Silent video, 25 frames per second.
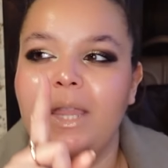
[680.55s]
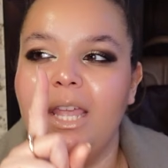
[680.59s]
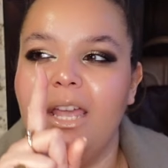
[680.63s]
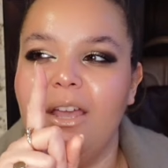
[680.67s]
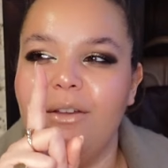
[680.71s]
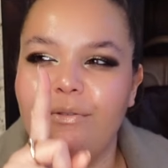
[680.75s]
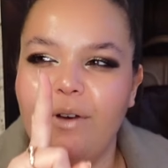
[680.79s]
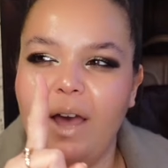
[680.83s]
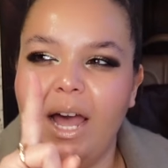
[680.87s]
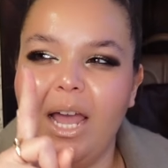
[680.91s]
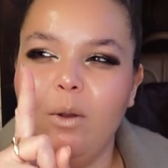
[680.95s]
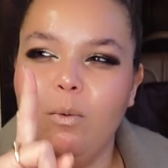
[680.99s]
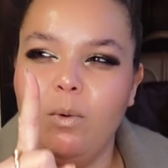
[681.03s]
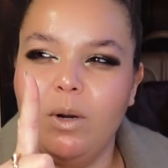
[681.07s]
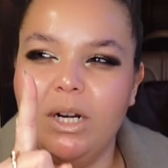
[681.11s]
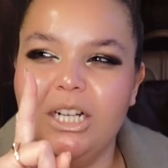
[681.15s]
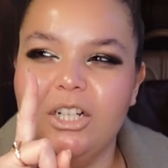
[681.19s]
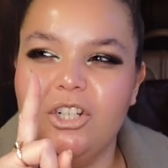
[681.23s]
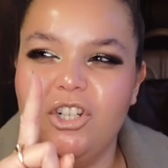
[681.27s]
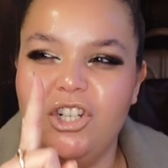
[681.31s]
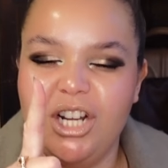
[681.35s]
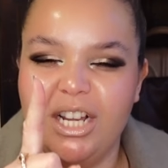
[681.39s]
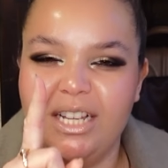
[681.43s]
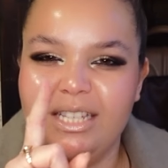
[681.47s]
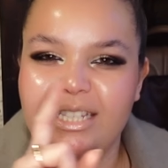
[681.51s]
If I were to
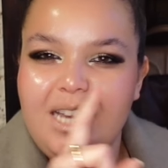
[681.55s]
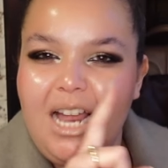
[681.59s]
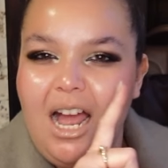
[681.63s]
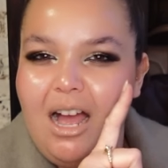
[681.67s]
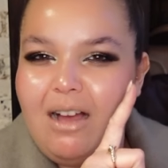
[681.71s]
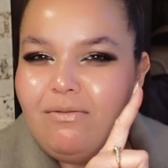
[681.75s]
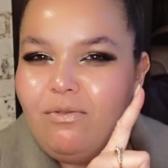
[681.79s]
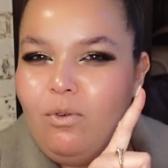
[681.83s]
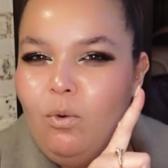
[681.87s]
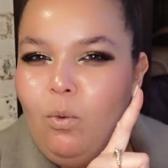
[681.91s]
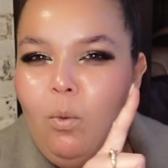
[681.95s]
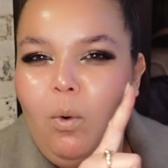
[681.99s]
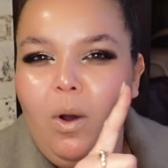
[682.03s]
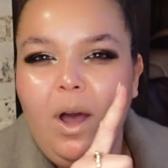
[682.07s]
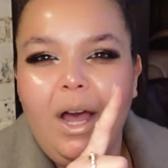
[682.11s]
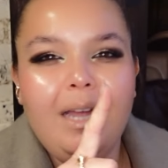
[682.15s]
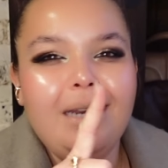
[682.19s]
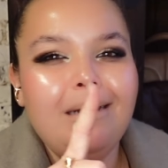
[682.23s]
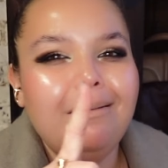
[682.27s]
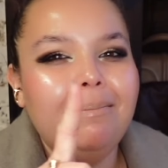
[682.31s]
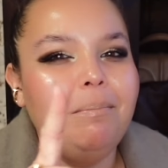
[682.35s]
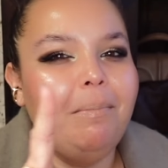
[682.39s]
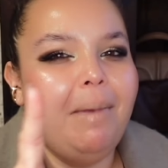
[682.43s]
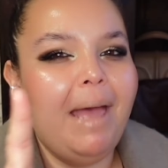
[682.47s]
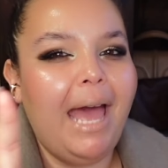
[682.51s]
just have
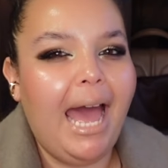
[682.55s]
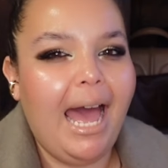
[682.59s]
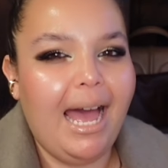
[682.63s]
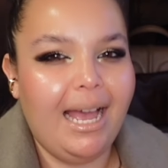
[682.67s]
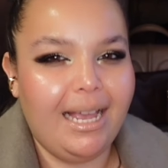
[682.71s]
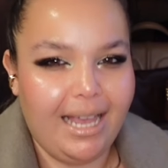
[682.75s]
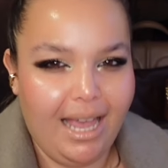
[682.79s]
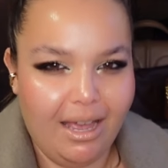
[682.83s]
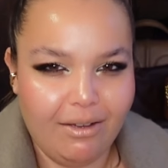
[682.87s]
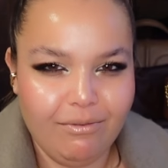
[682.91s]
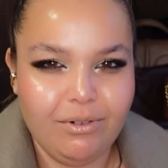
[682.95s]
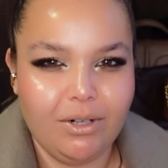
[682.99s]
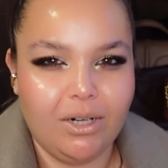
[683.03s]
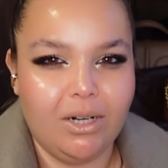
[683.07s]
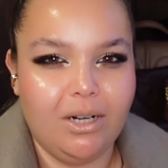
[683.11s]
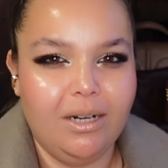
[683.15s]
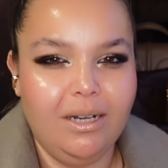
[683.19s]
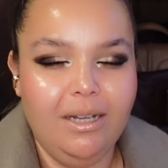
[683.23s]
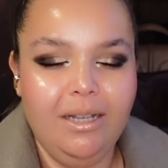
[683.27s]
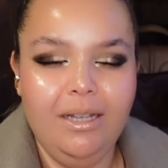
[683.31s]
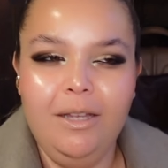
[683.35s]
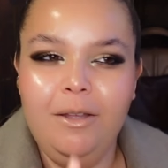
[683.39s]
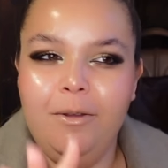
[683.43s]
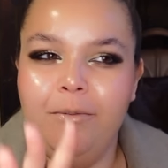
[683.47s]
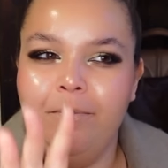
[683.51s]
one bag ever
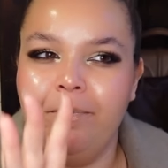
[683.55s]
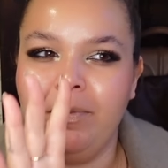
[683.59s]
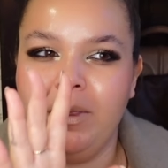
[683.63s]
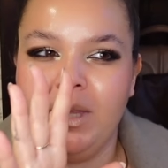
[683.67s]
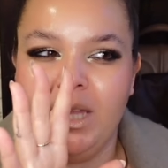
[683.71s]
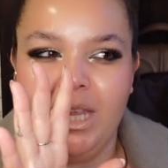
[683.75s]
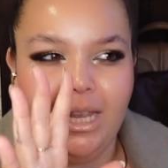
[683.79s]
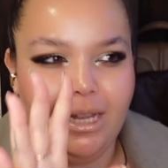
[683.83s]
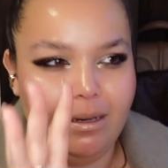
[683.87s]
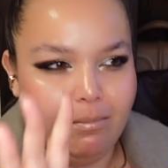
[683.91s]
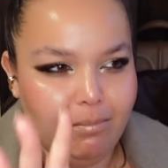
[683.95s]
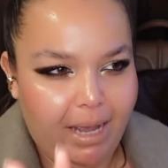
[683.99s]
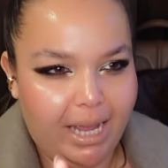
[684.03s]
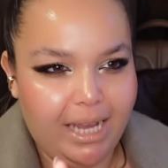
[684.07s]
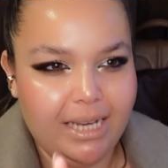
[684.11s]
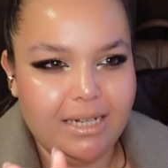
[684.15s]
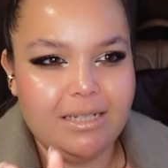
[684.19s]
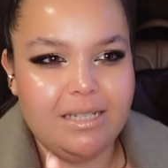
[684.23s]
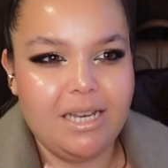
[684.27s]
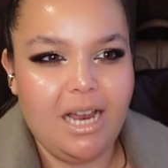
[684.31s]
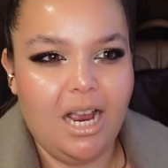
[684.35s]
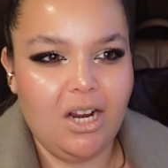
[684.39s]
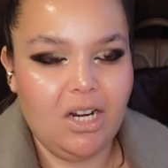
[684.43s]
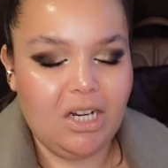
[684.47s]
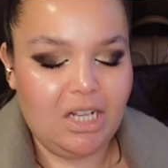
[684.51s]
in my
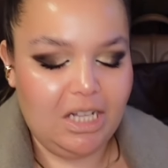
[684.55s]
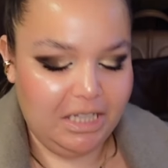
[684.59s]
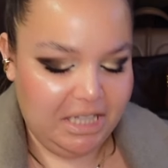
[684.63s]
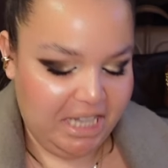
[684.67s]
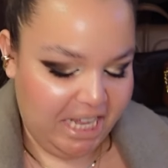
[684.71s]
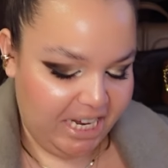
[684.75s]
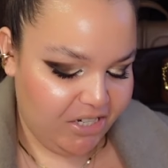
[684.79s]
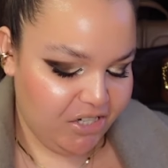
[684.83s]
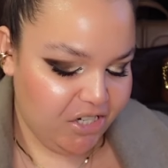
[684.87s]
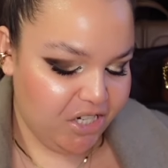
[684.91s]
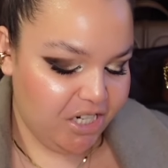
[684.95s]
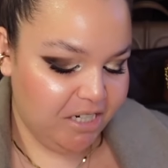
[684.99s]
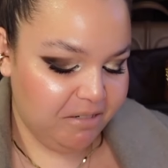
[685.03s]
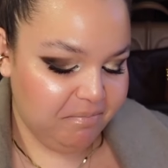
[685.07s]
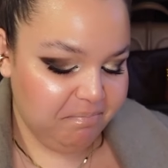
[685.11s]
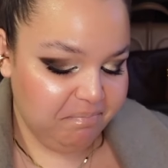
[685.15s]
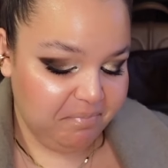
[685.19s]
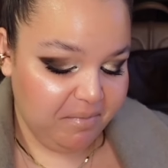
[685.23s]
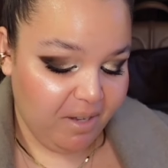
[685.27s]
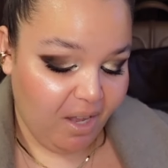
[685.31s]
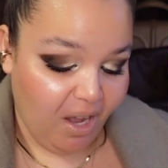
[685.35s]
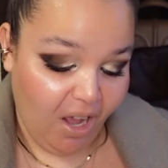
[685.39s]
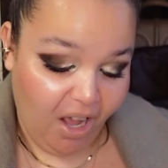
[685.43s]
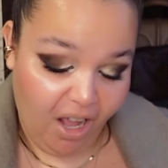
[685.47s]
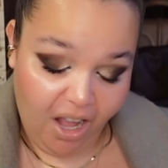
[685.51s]
entire collection,
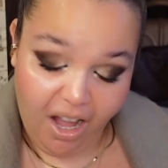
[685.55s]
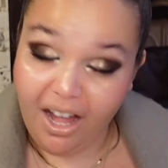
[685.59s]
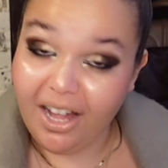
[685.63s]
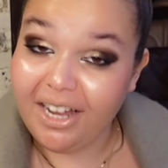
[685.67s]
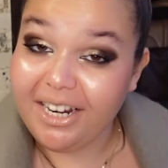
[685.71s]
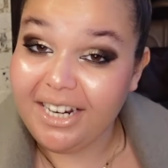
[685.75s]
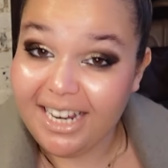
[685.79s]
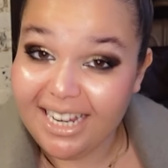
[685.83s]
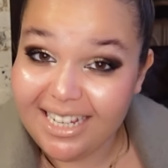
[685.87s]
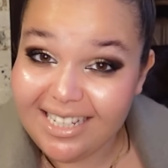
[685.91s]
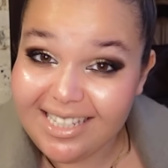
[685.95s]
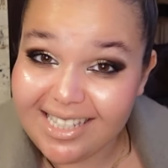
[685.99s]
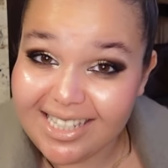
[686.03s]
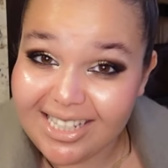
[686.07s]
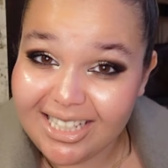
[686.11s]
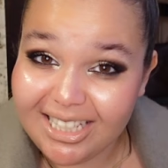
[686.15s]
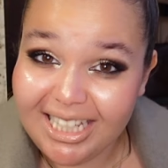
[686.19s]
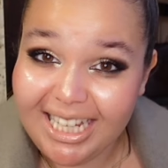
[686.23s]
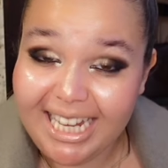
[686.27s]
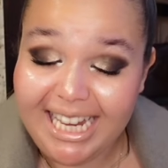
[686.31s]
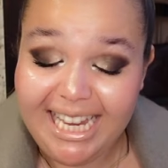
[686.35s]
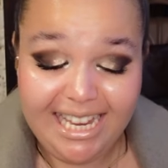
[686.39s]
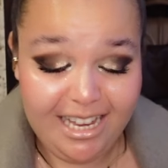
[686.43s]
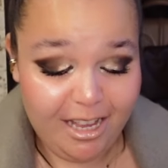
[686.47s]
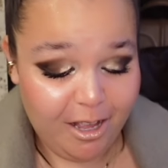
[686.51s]
honestly,